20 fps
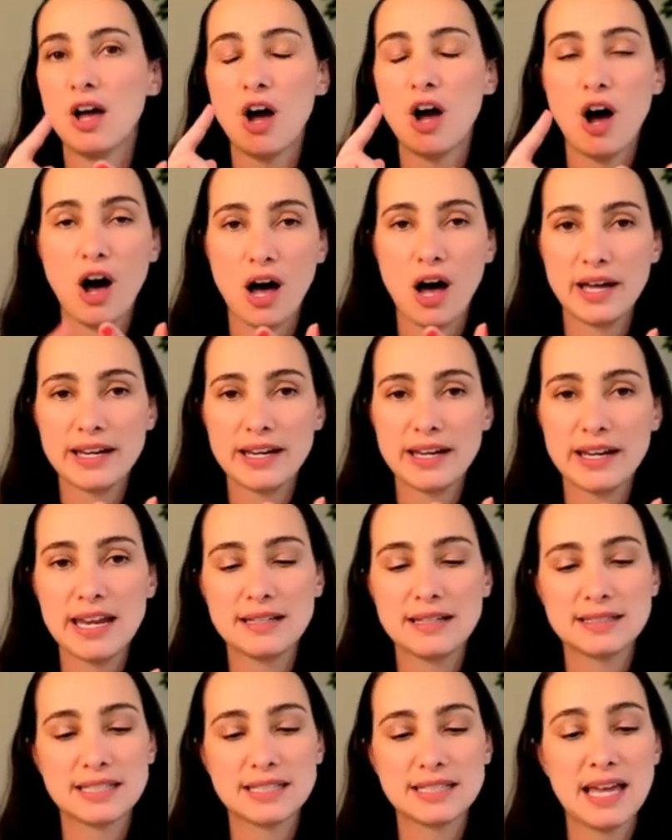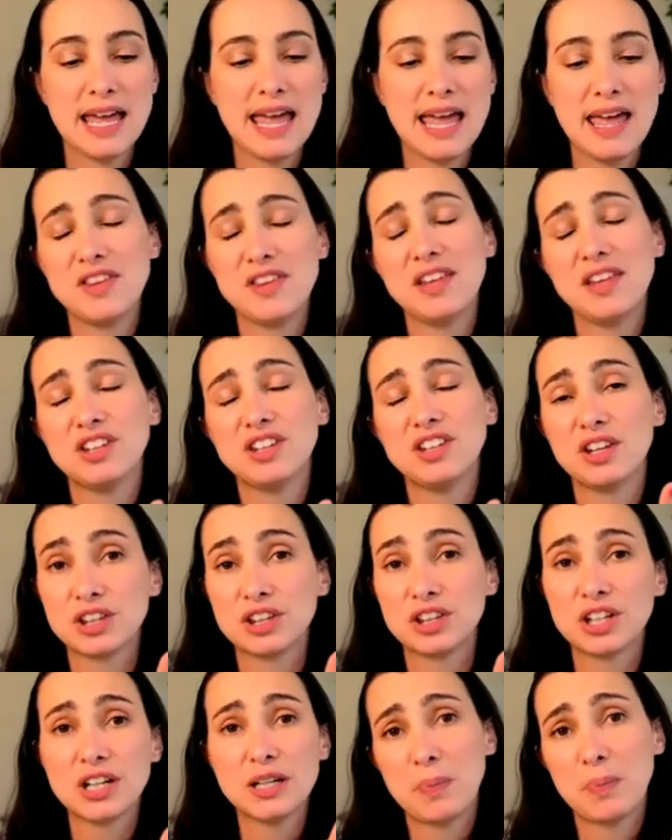audience and then the
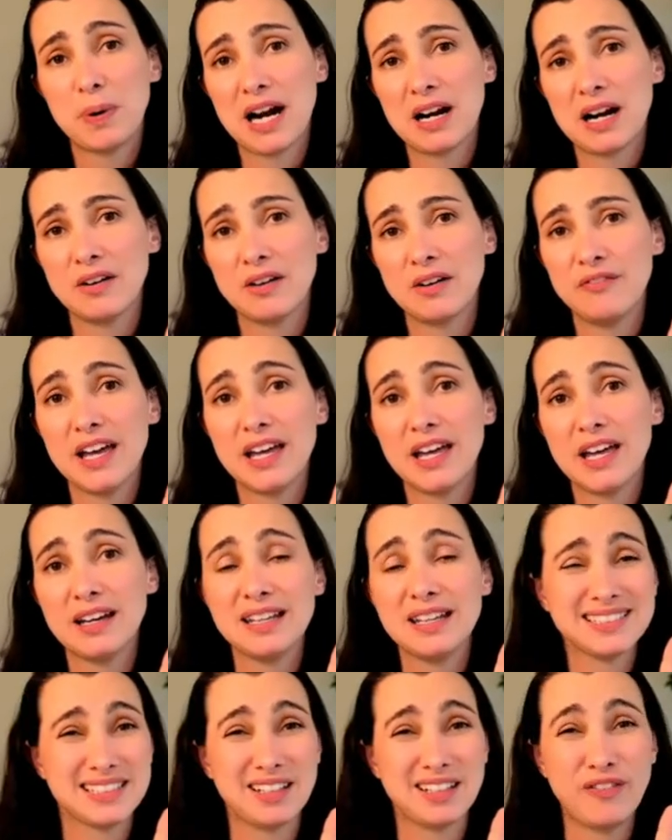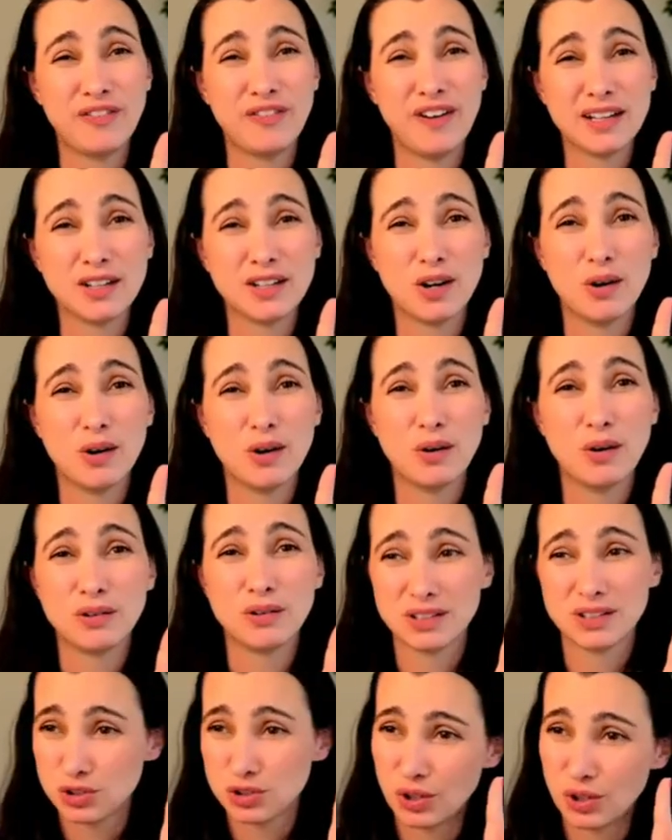third part of it is the funnel,
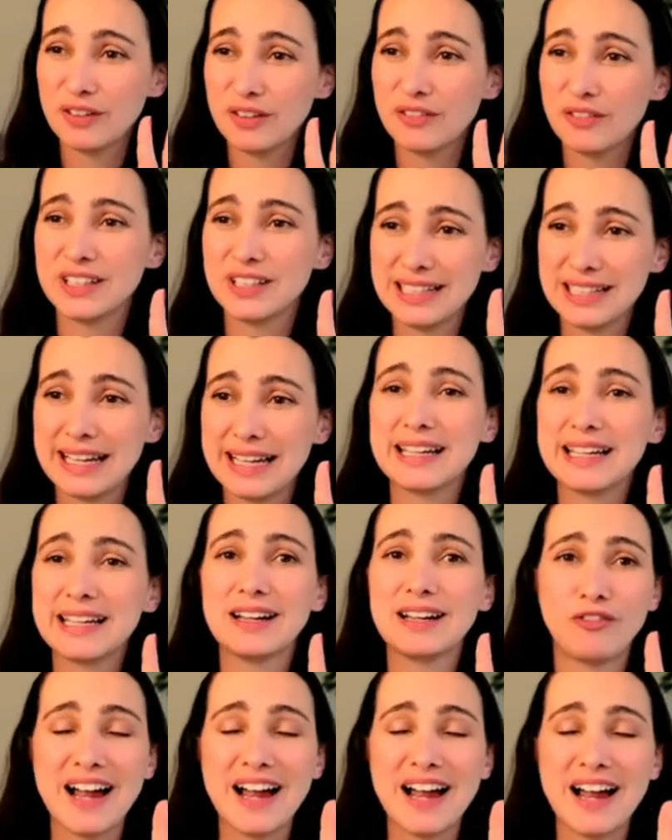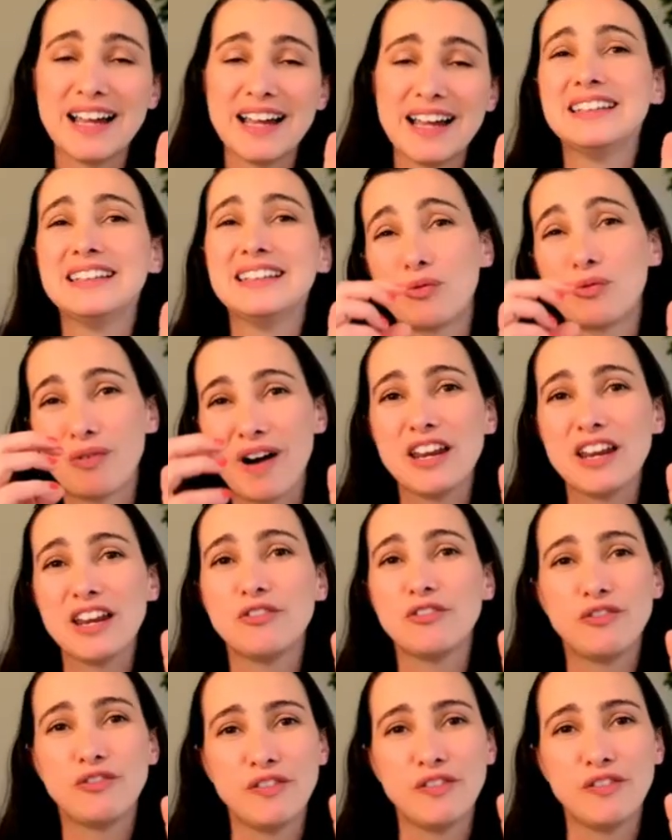sort of like finding the right
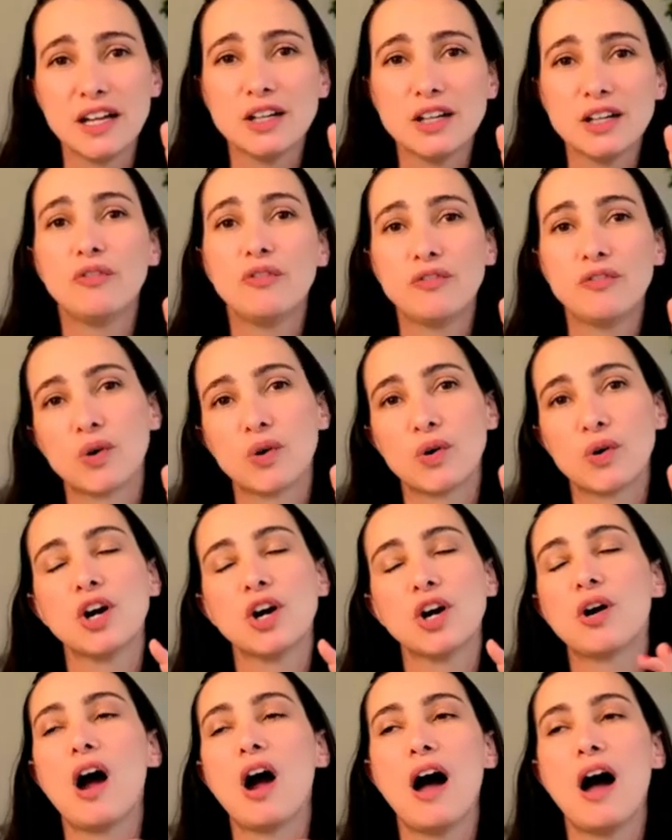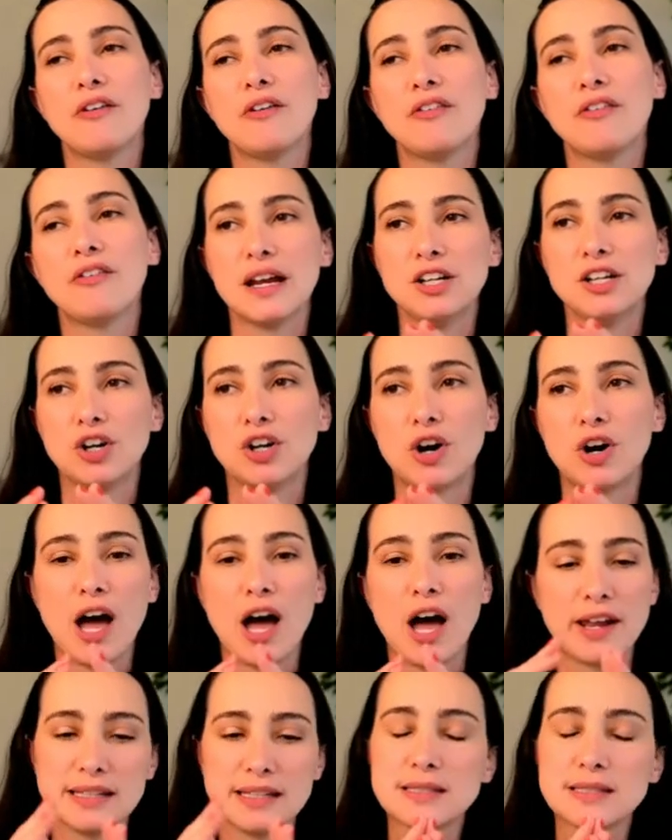funnel for your offer and your
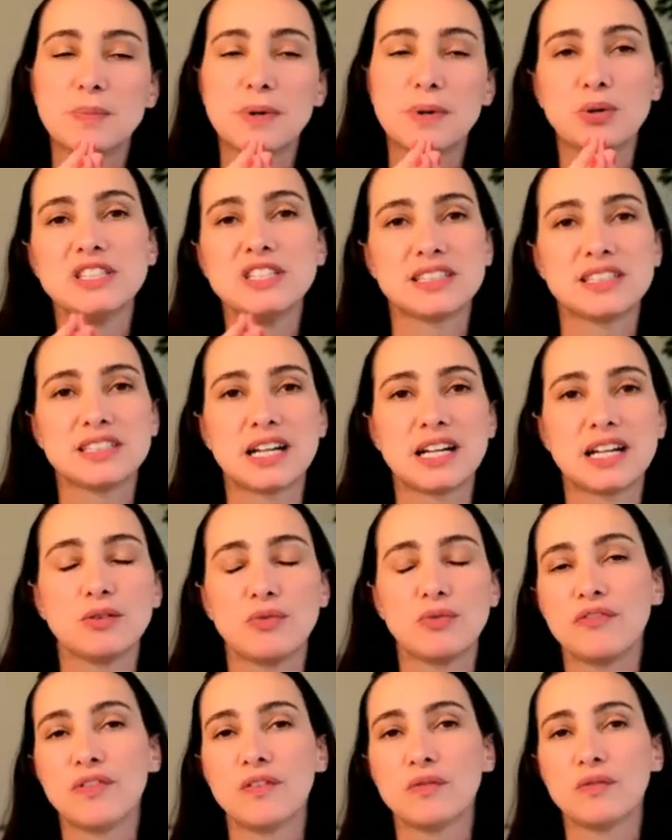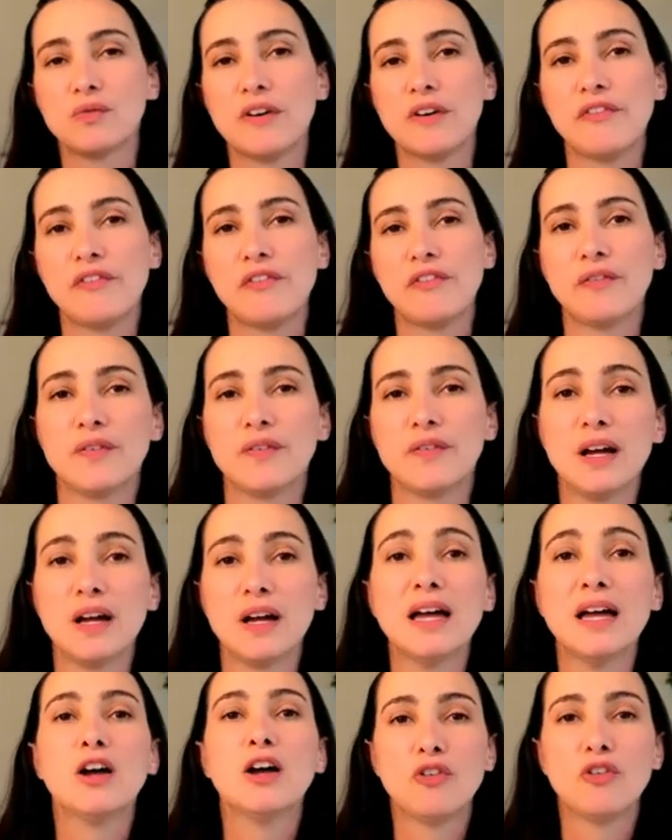audience. But we start with with
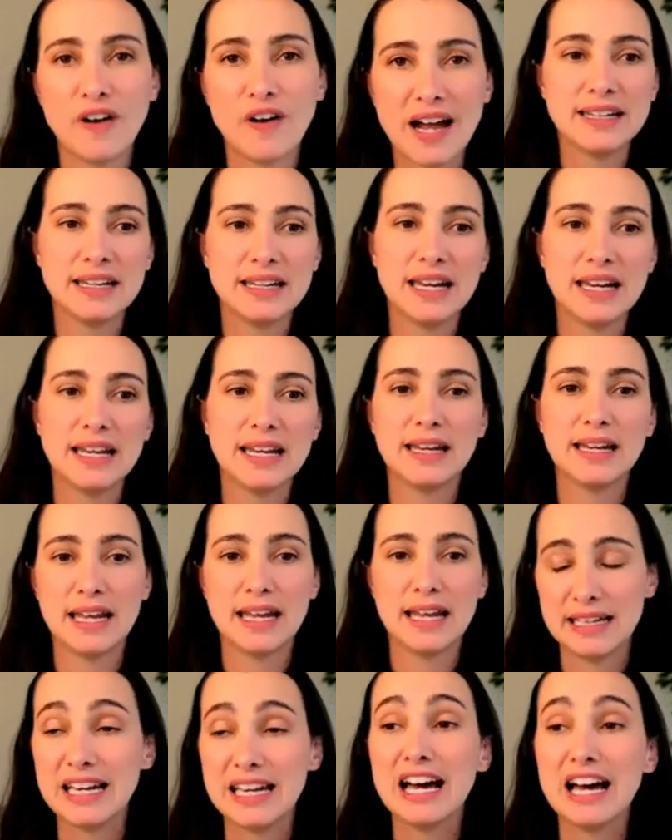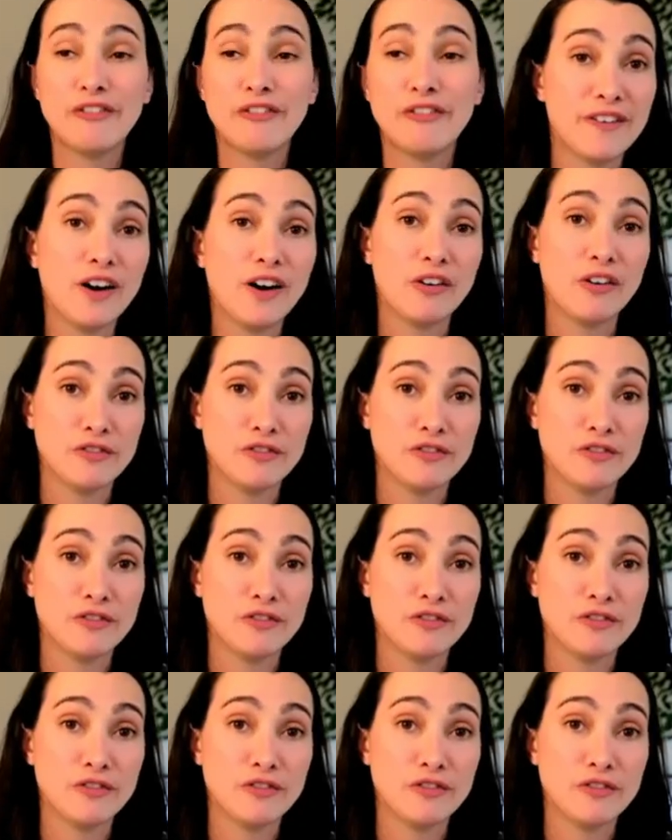finding enough of